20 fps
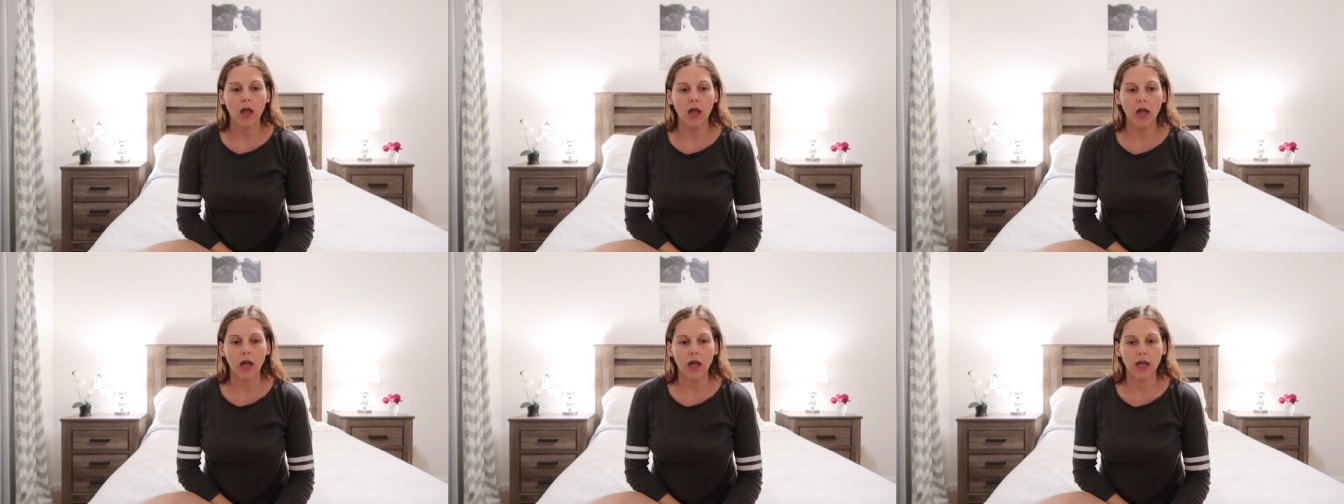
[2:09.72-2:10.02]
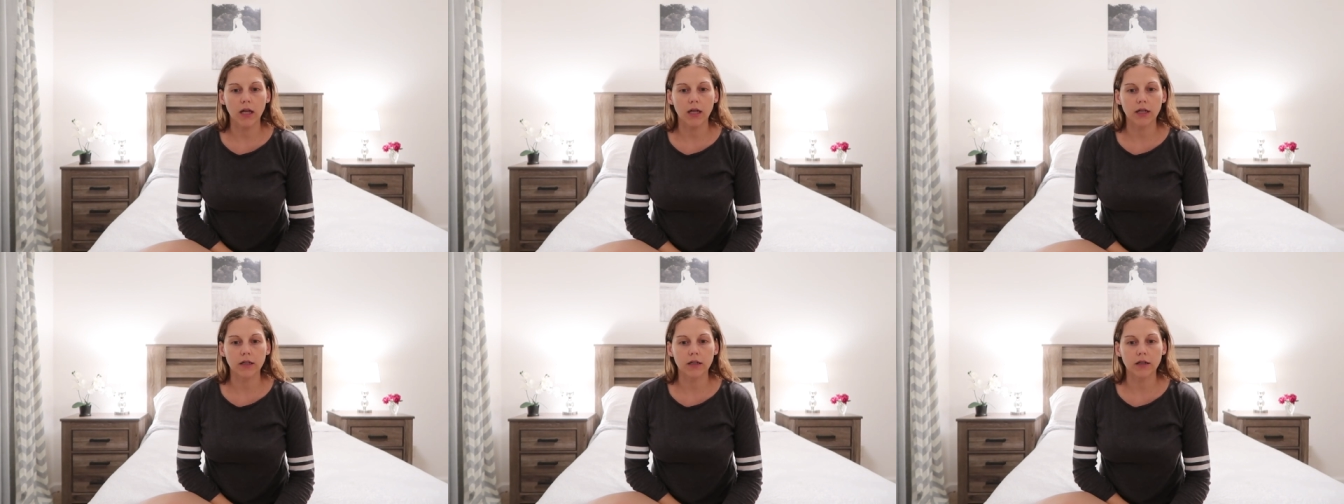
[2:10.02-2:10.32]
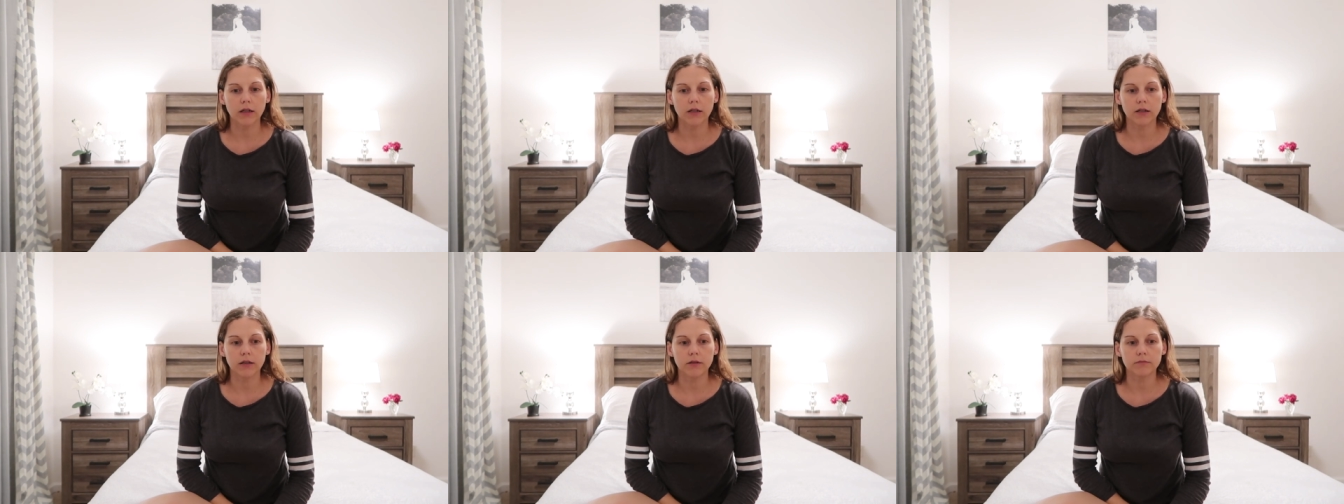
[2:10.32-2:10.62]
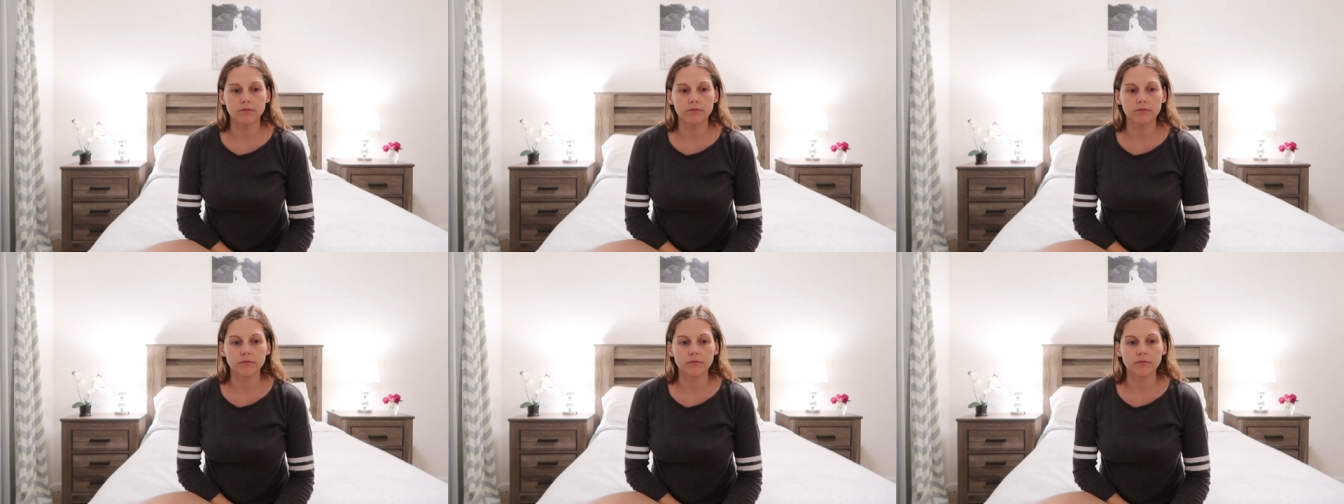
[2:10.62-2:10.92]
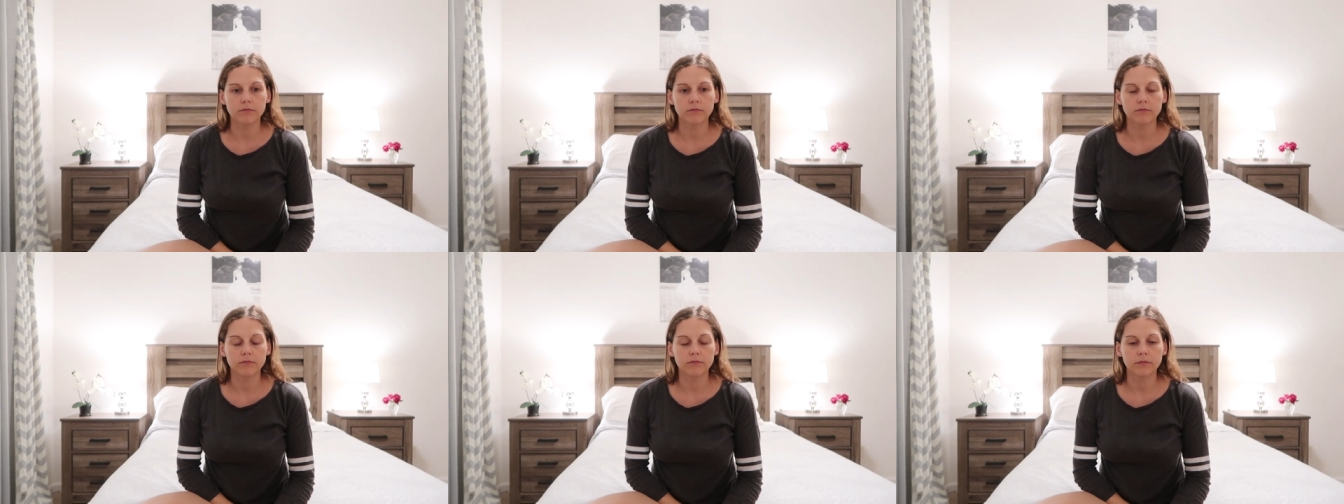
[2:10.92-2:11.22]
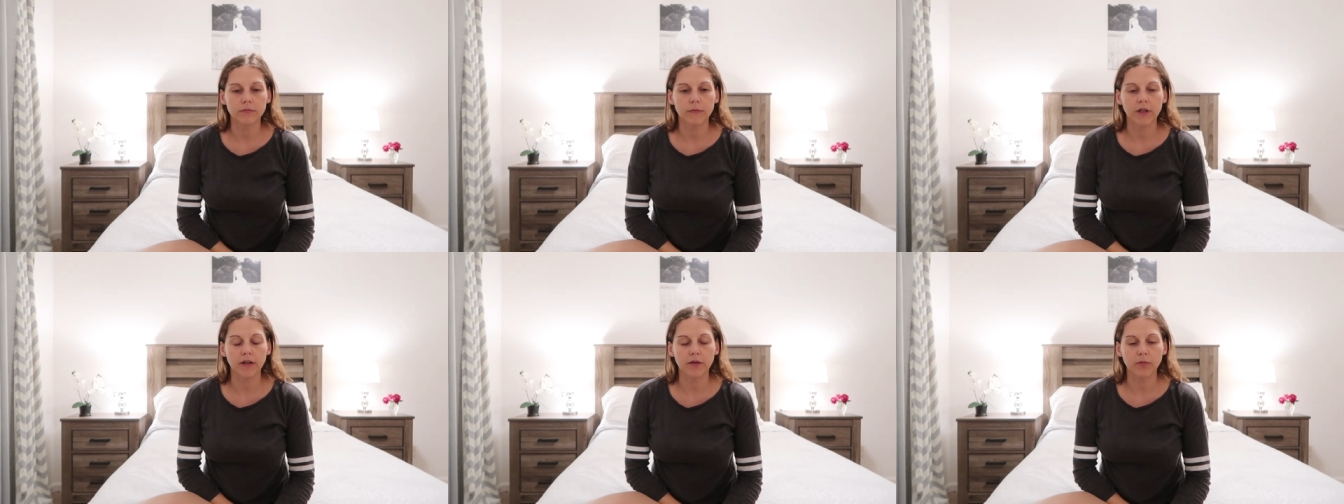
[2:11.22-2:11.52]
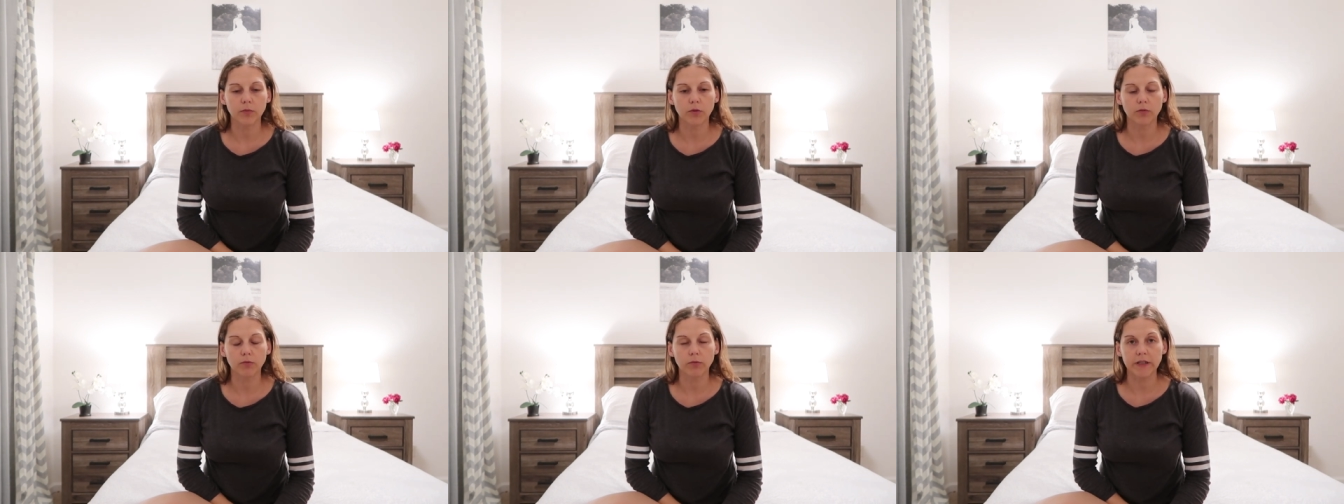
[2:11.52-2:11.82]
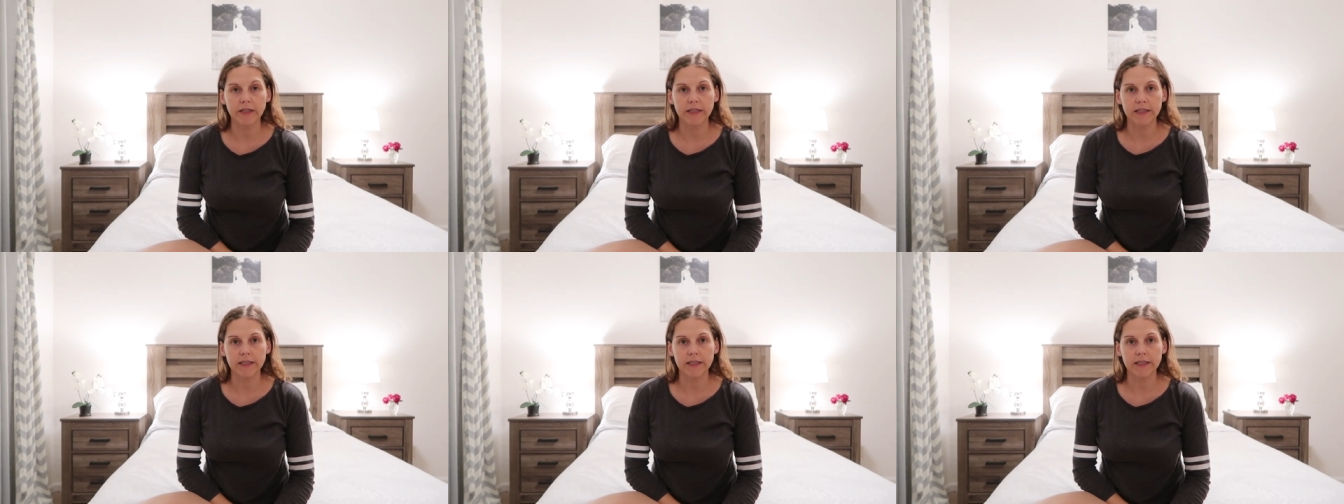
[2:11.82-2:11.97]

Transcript: and um, that's what we